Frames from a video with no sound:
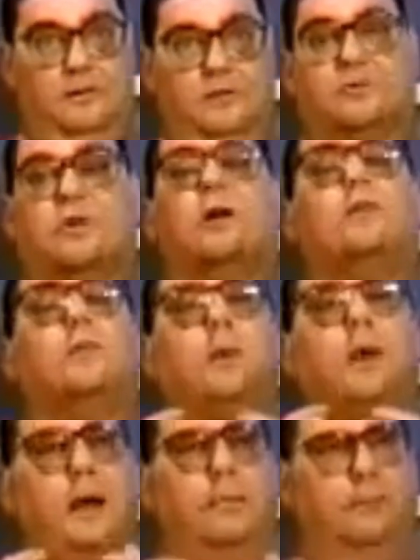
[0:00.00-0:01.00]
Just the
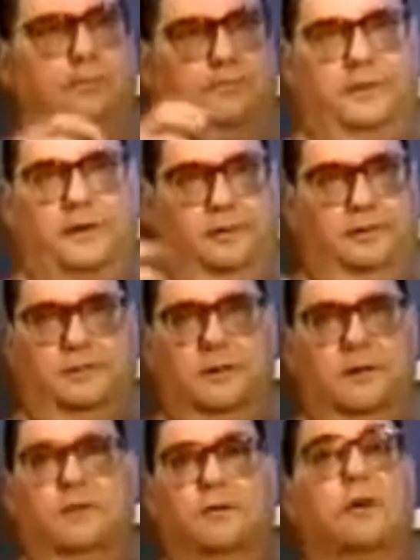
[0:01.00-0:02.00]
pablum feeders.
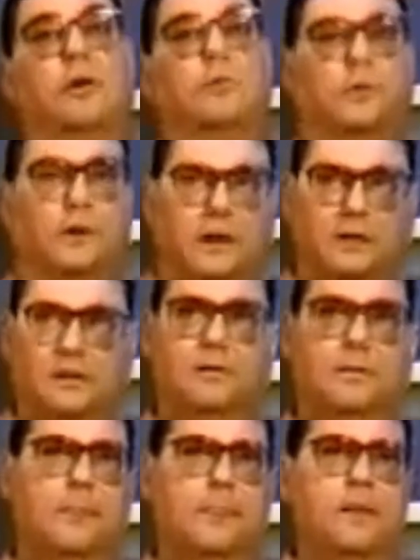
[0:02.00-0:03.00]
You don't get
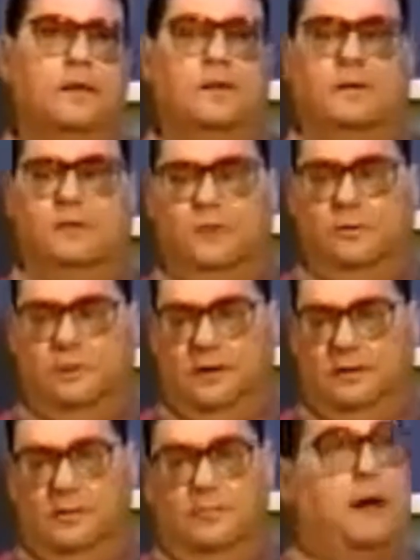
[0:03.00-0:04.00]

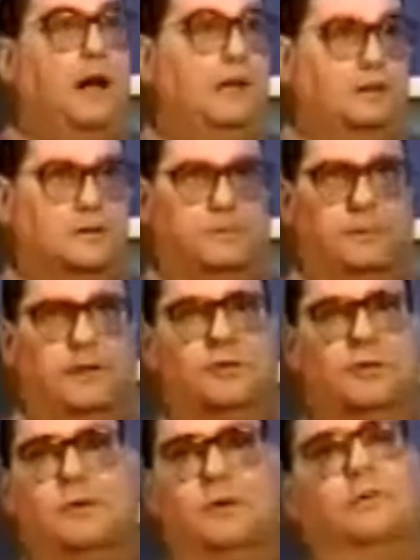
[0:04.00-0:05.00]
the balanced
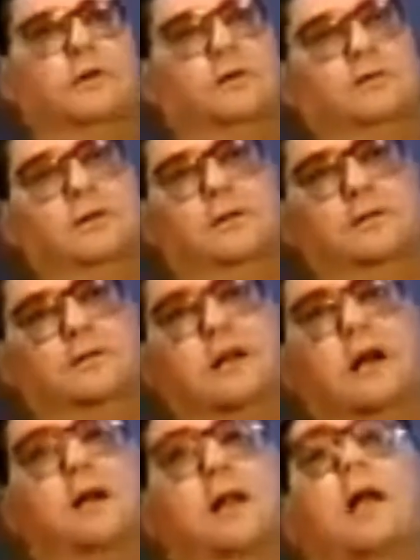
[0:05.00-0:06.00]
picture, you don't get the other
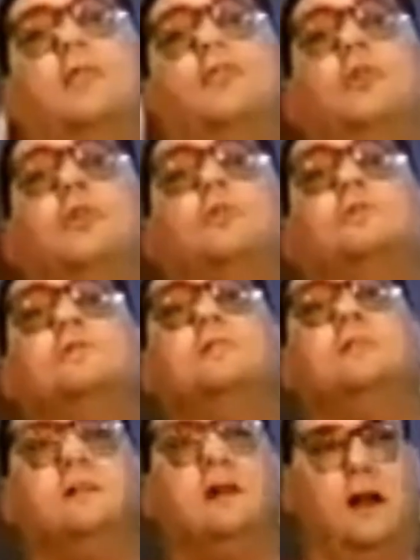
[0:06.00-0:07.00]
side, and those
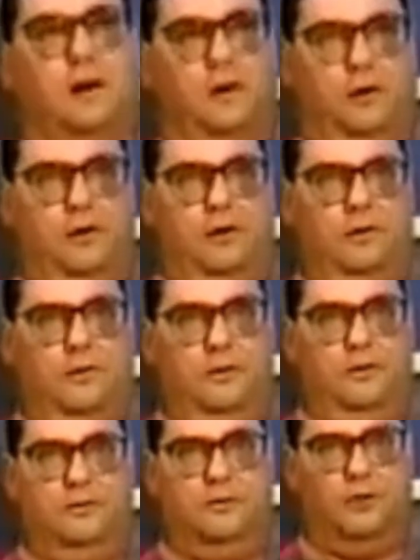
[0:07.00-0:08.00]
that dare
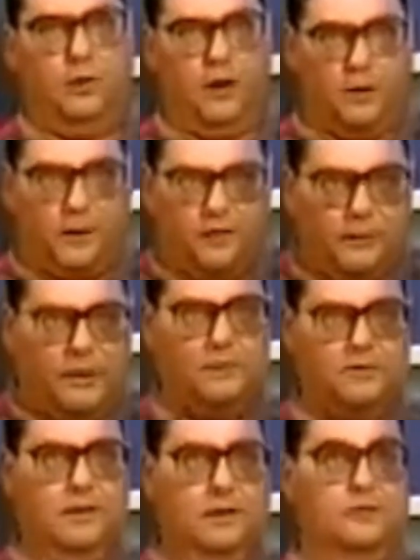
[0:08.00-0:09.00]
to try to give the
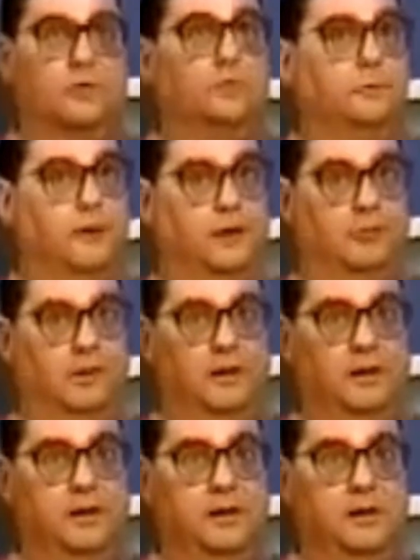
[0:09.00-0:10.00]
other side so
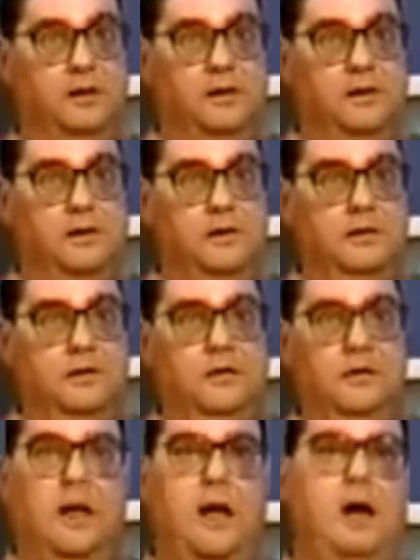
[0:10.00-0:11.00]
frequently
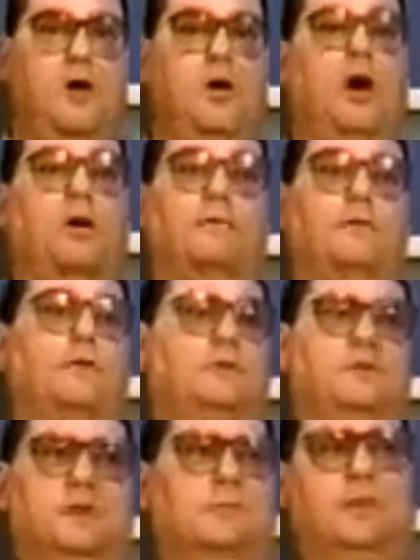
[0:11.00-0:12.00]
now are
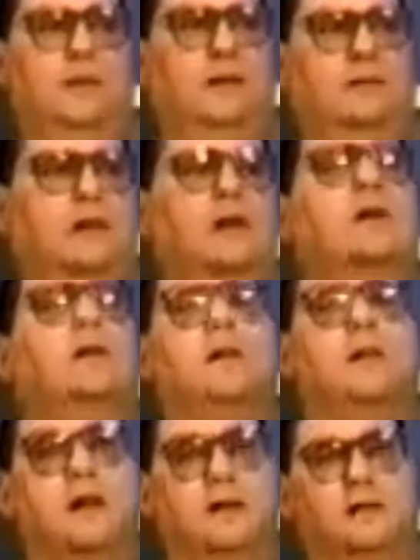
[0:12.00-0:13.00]
viewed simply as
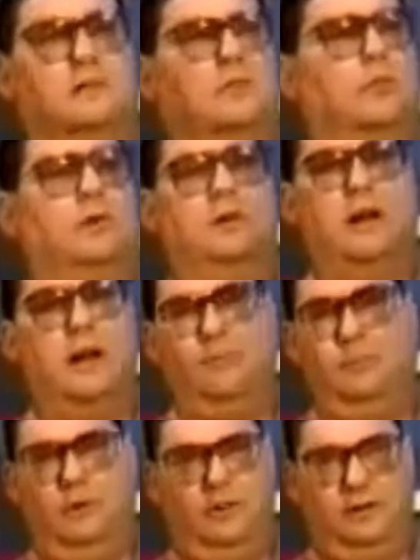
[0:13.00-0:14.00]
nuts or
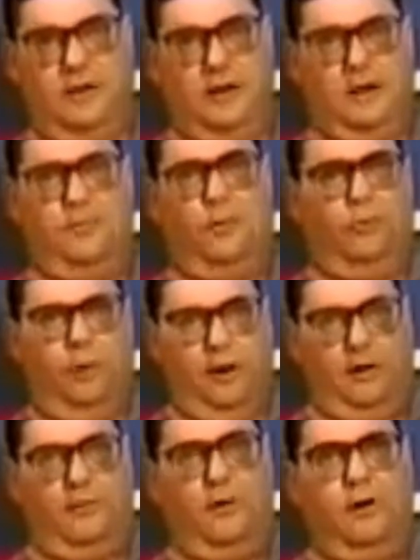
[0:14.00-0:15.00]
tabloid type or
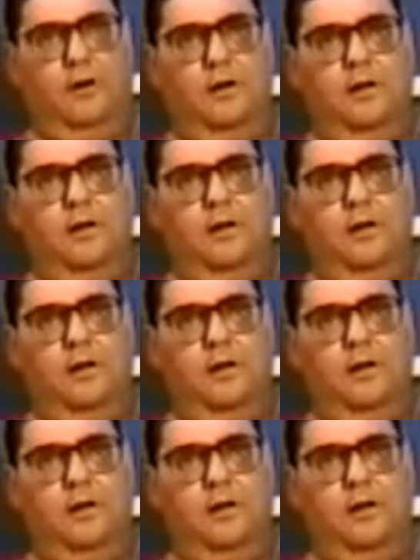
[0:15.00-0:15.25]
whatever.